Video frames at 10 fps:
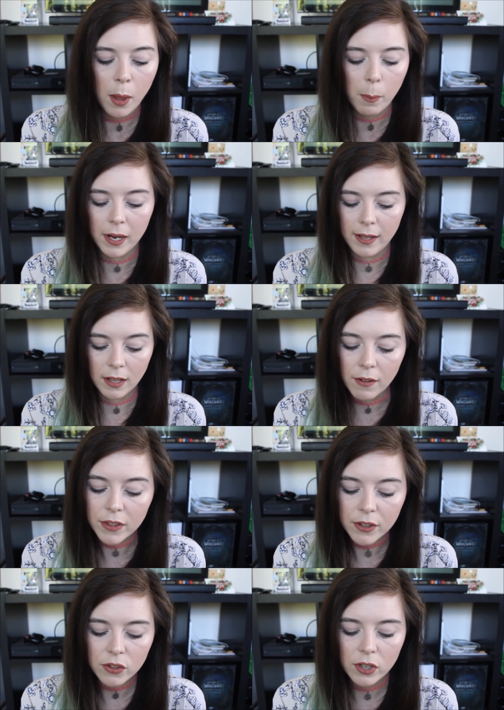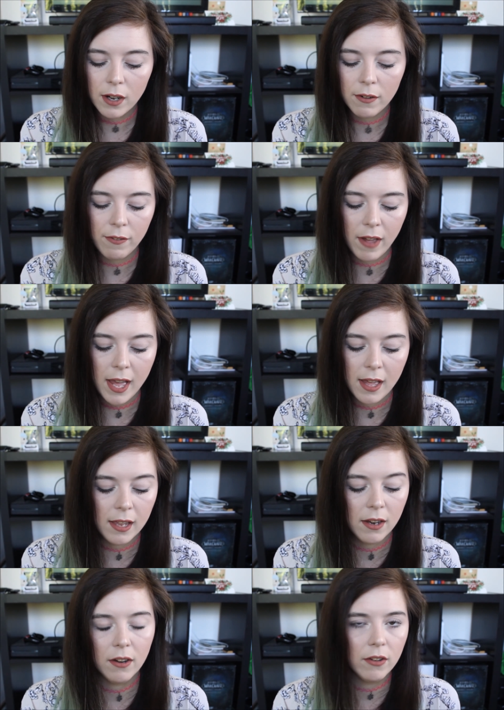but I love this stuff,
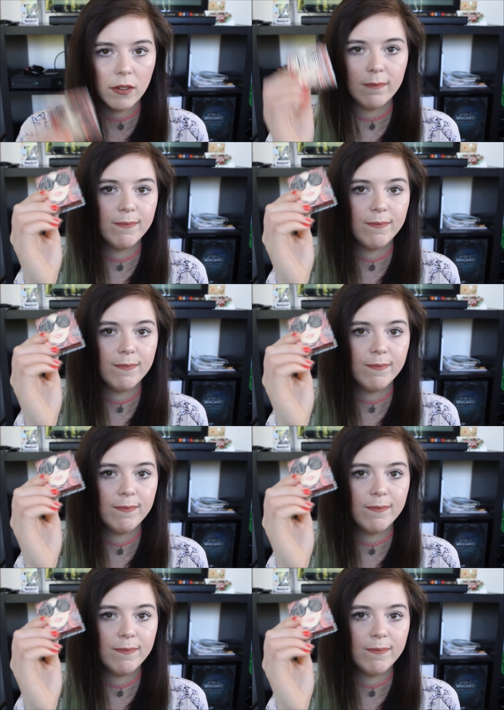and